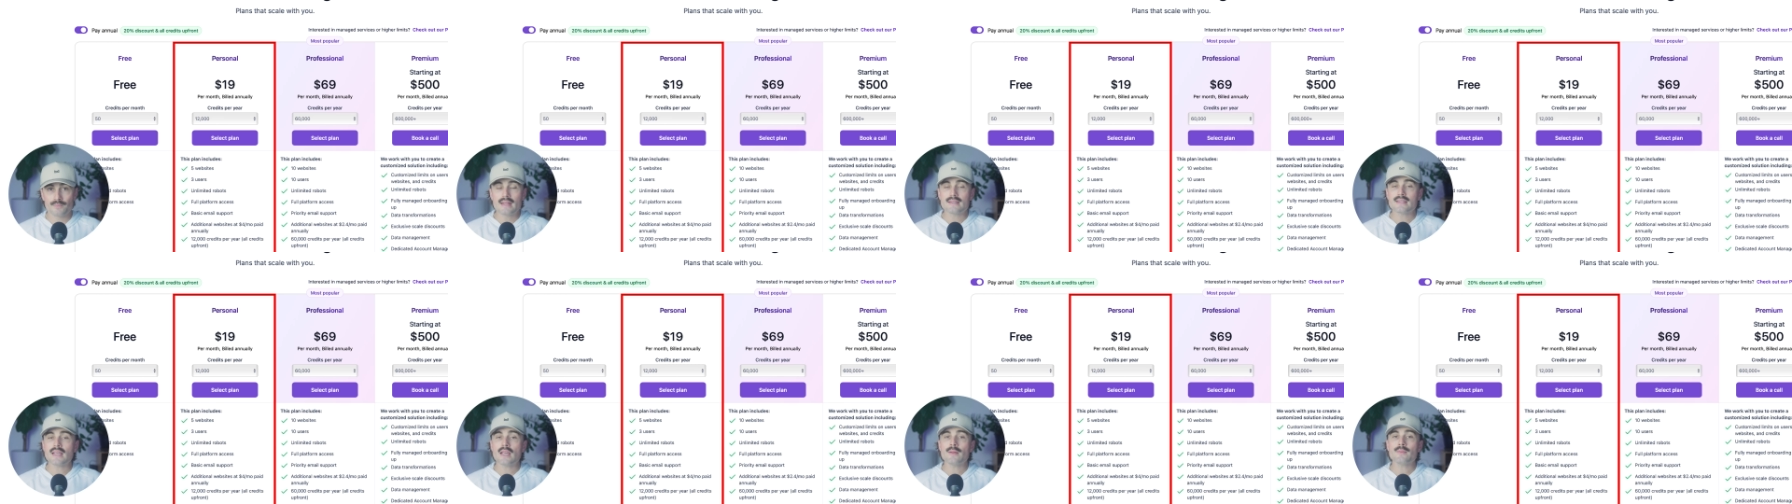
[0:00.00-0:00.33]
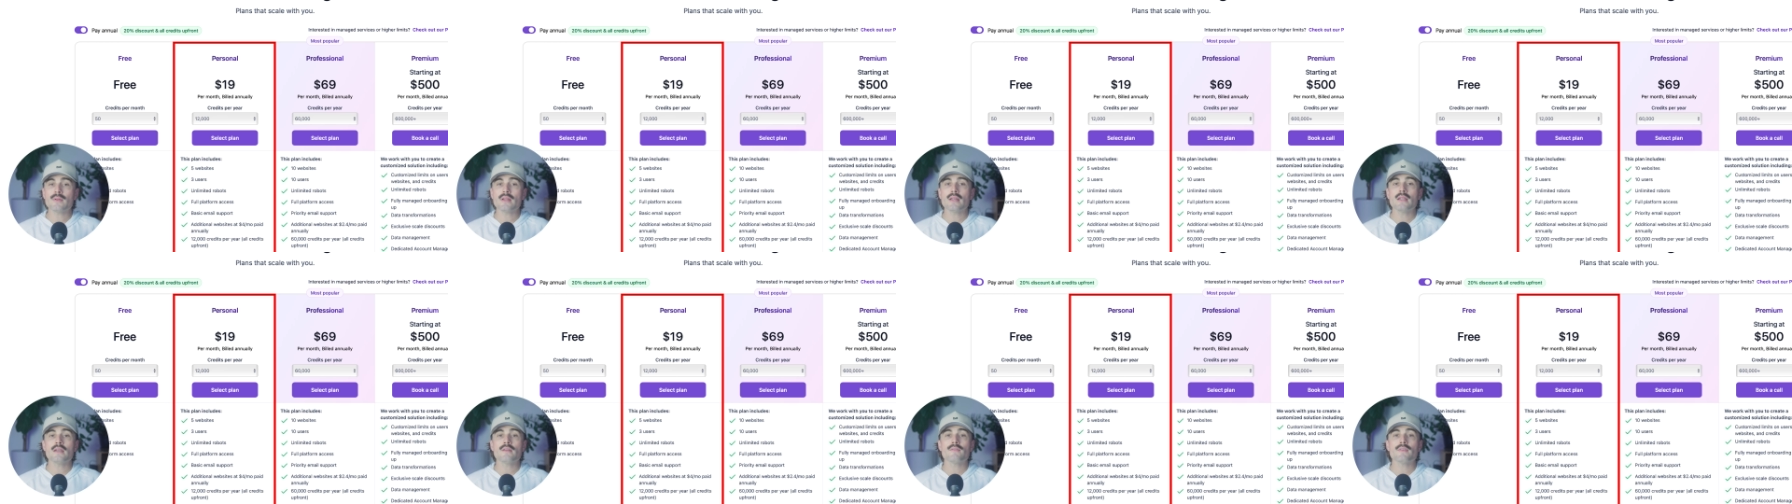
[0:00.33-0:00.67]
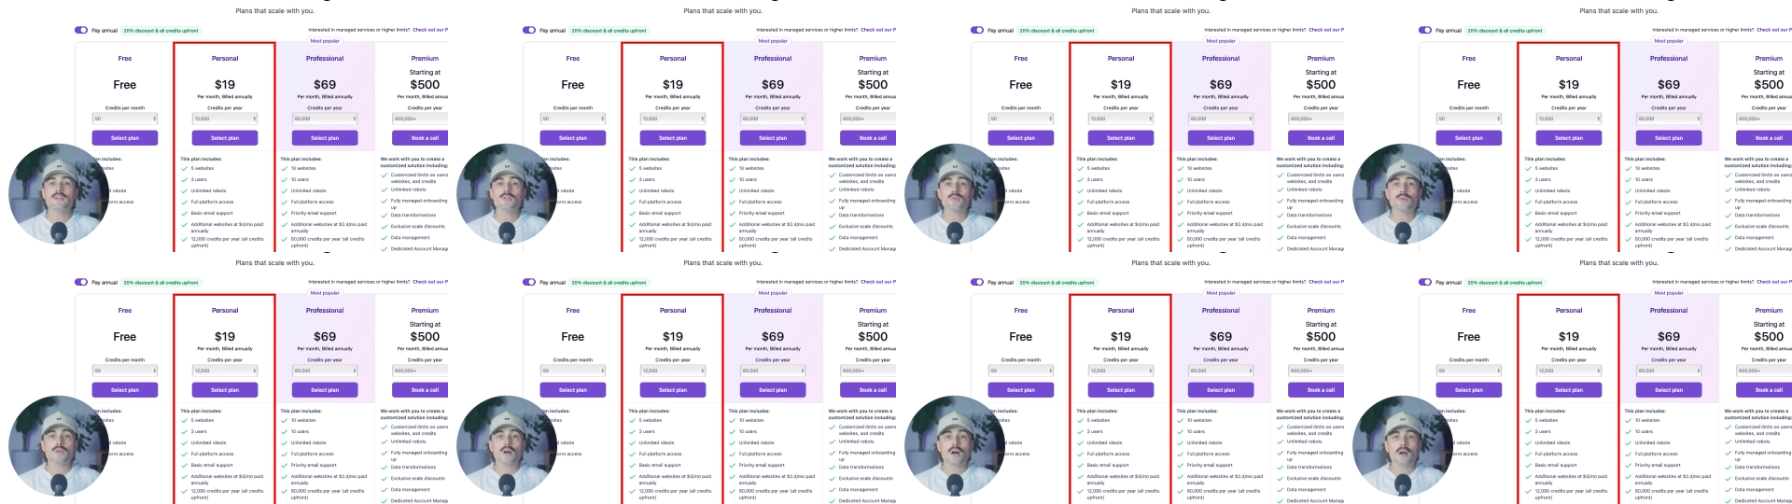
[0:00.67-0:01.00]
It's aimed at
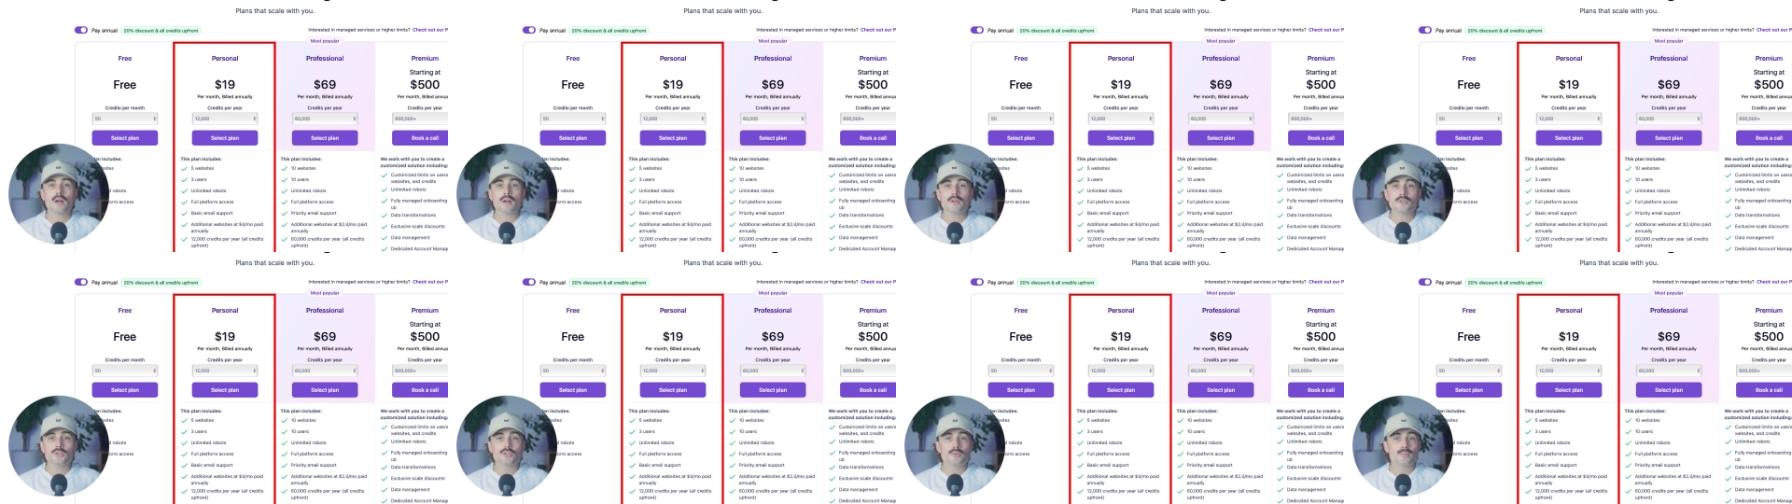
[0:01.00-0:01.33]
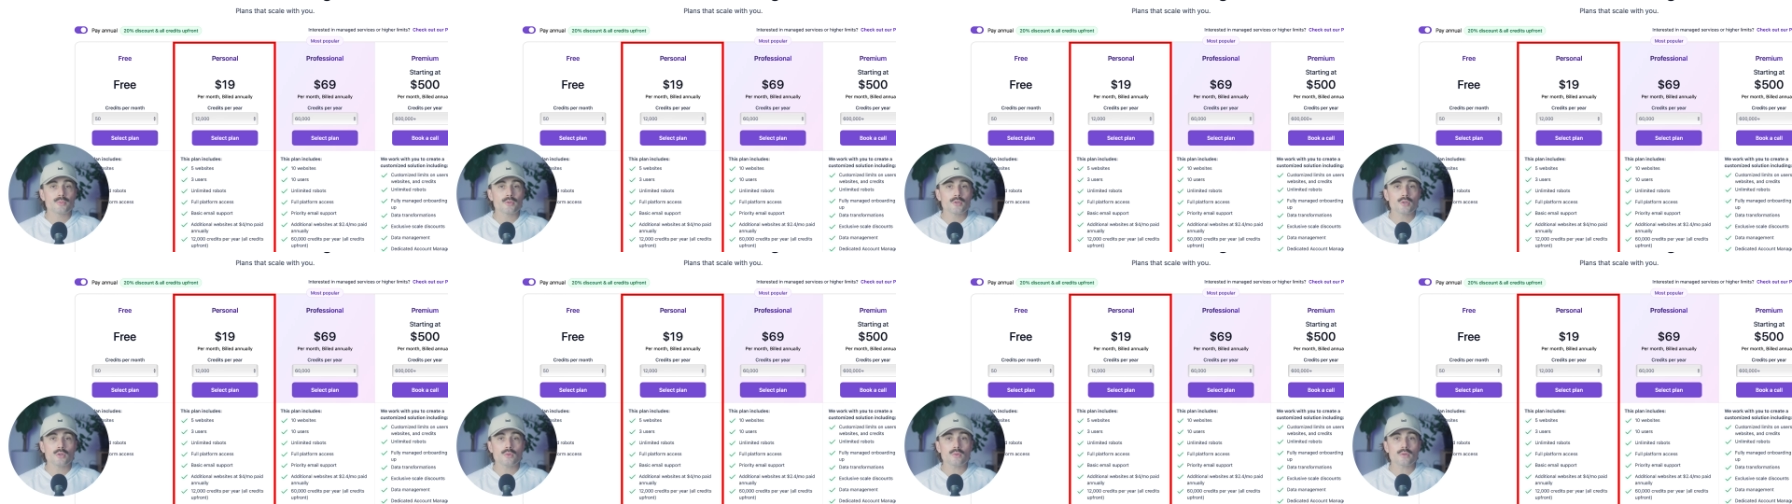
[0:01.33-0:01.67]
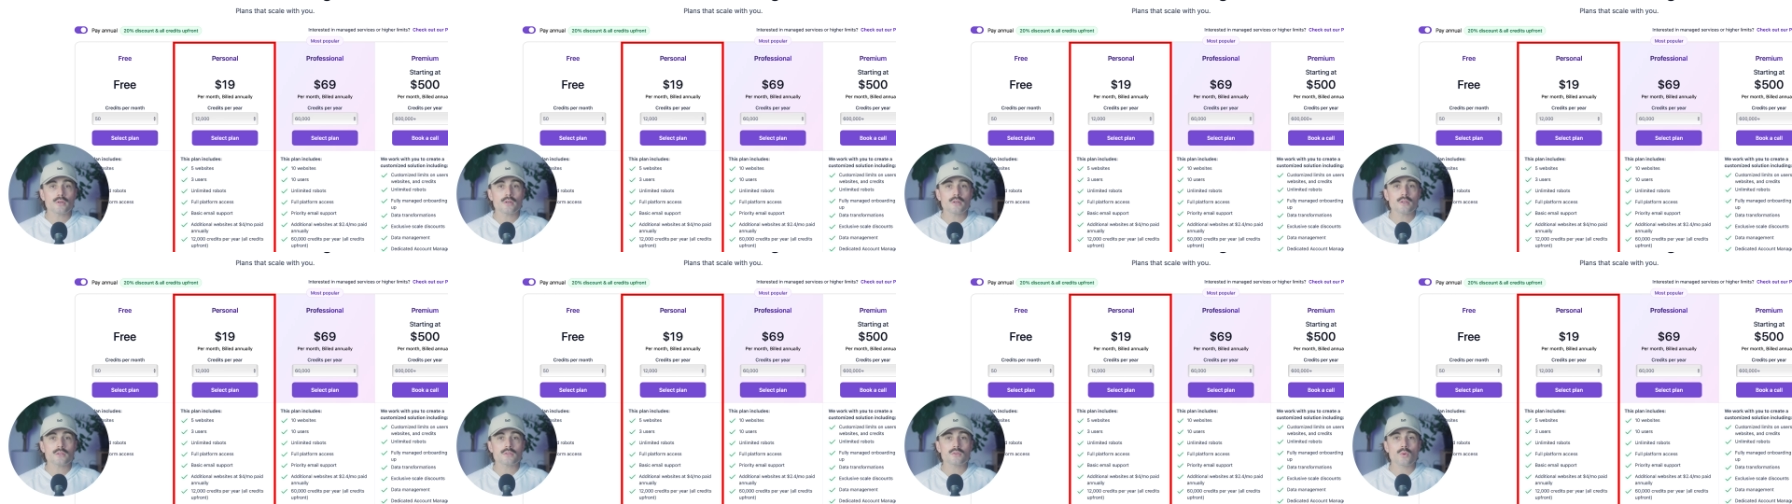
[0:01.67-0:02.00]
individual
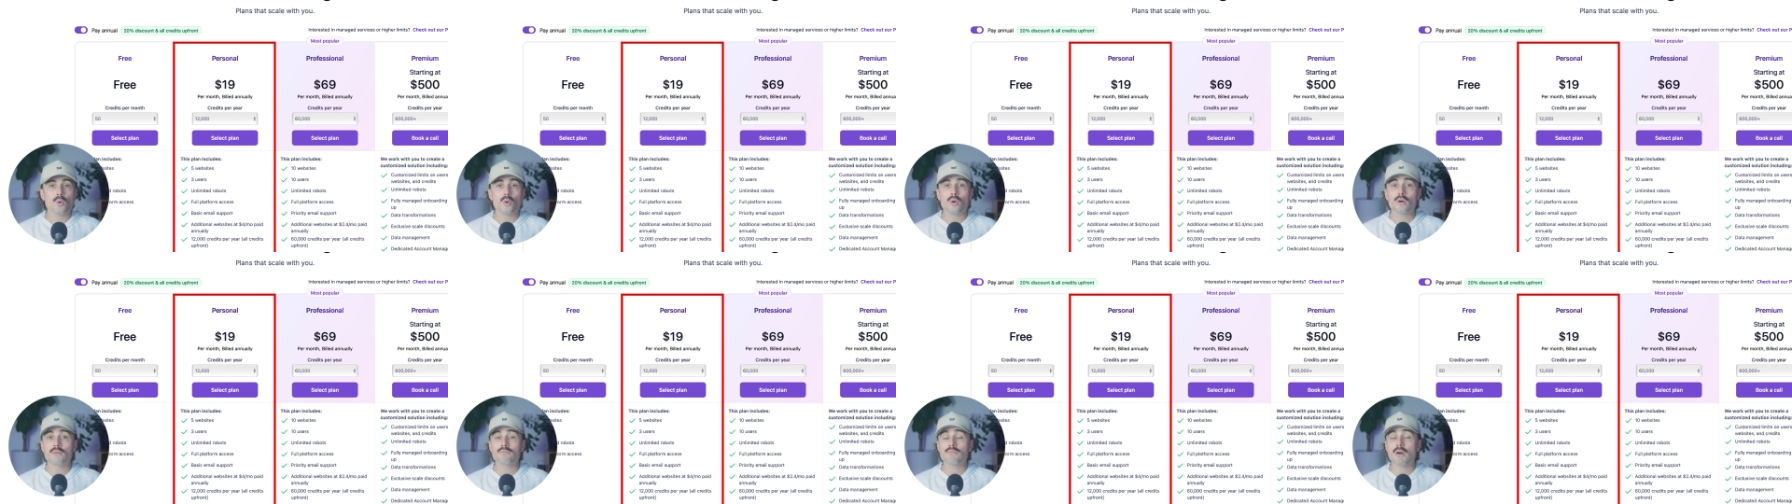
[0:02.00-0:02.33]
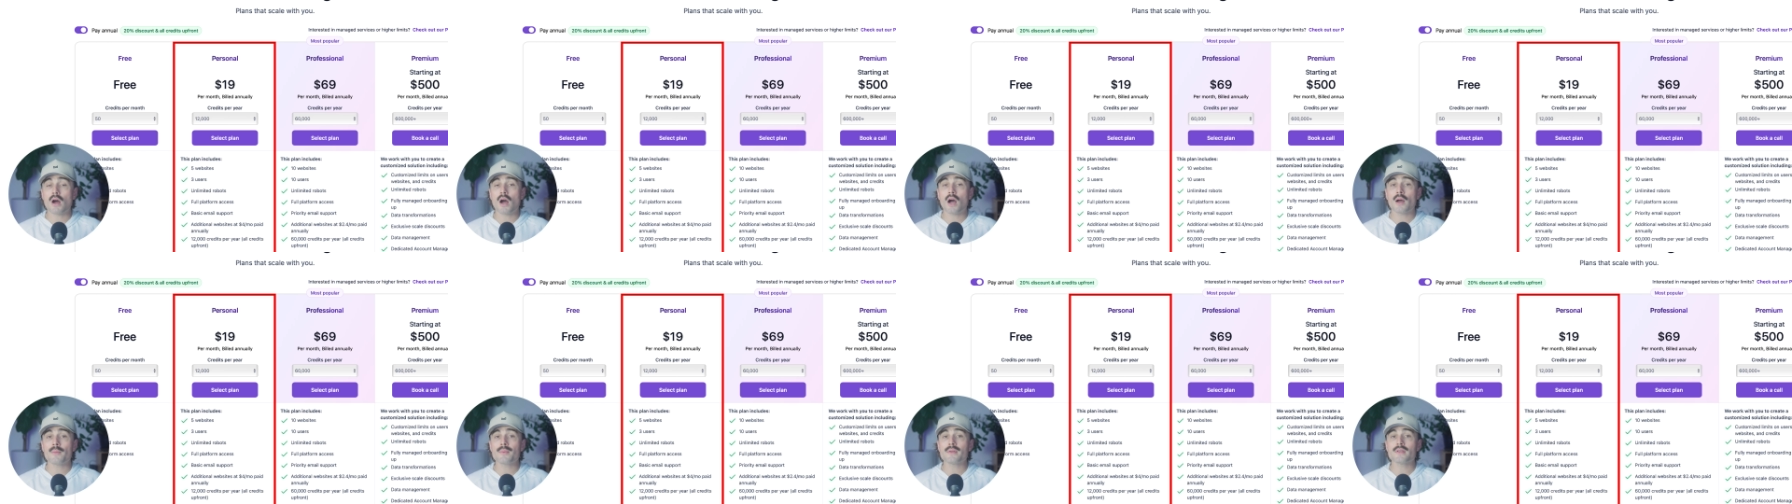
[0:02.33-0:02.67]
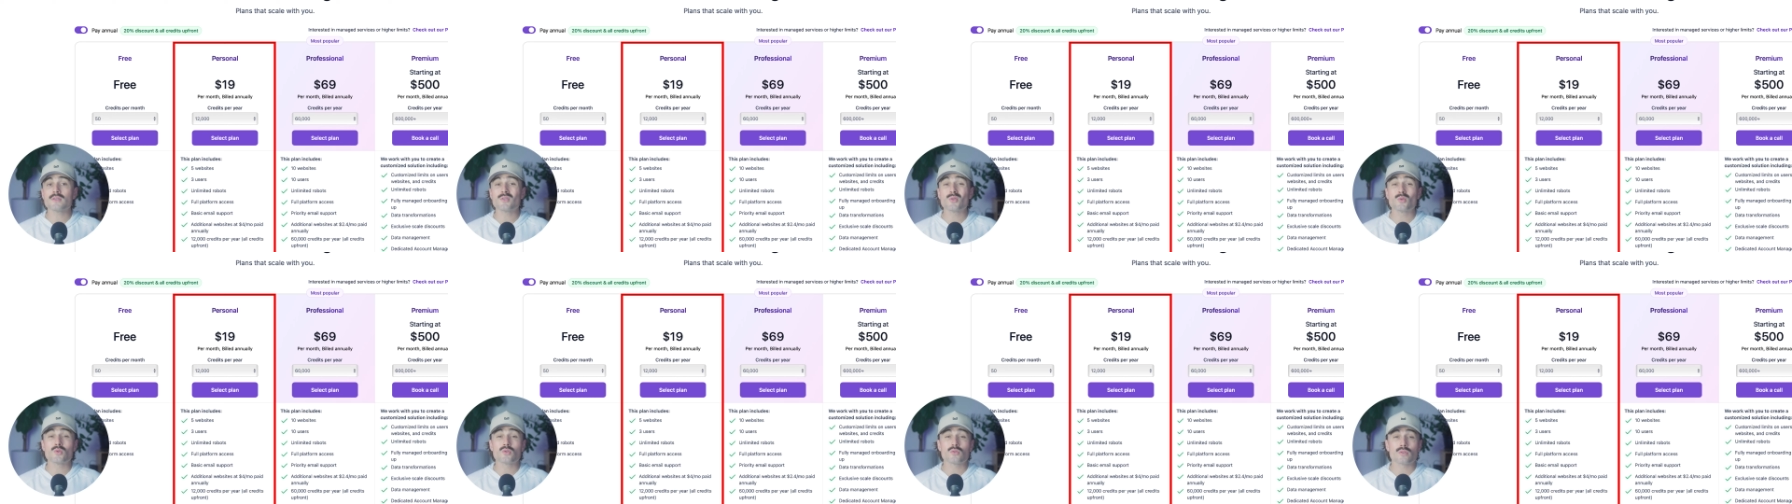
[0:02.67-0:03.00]
entrepreneurs or
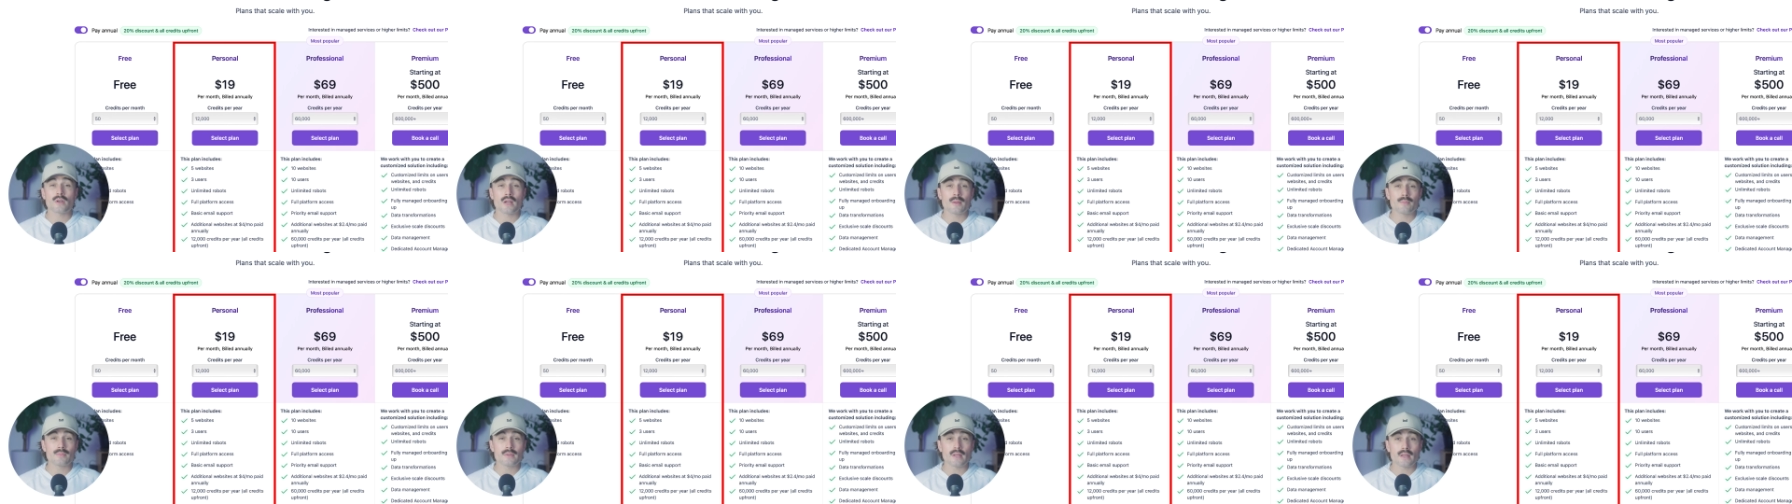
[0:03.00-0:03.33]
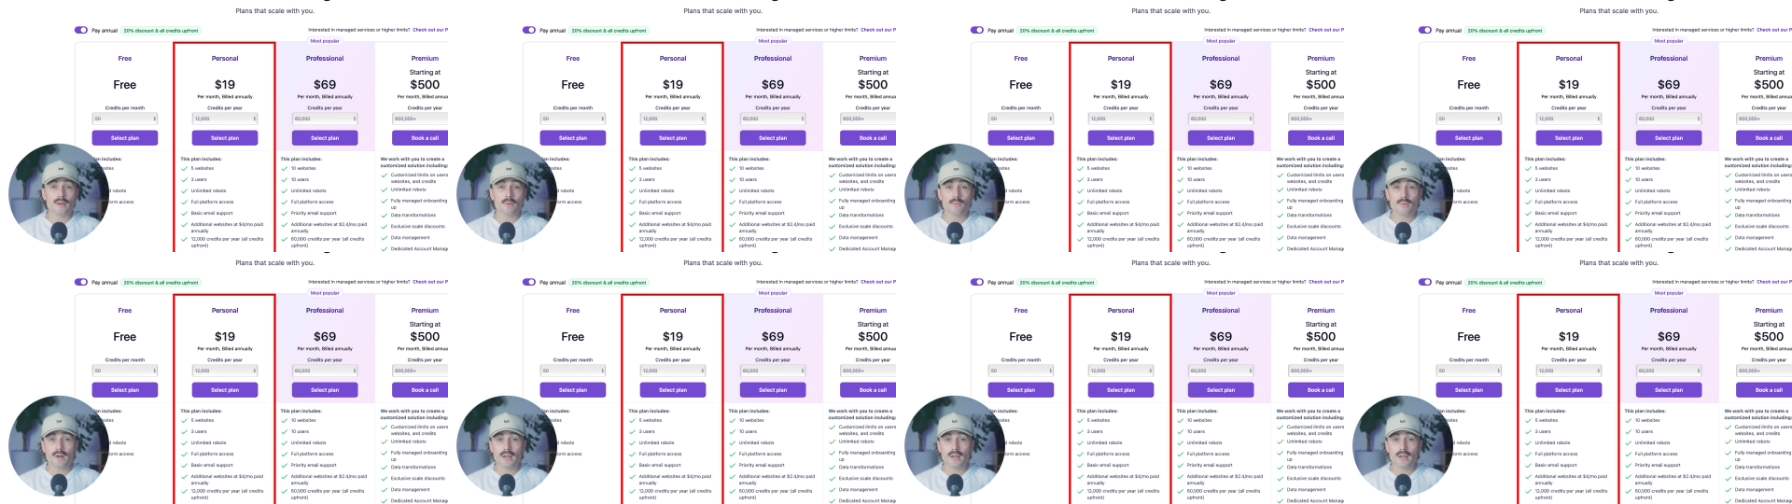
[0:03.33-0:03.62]
hobbyists who scrape data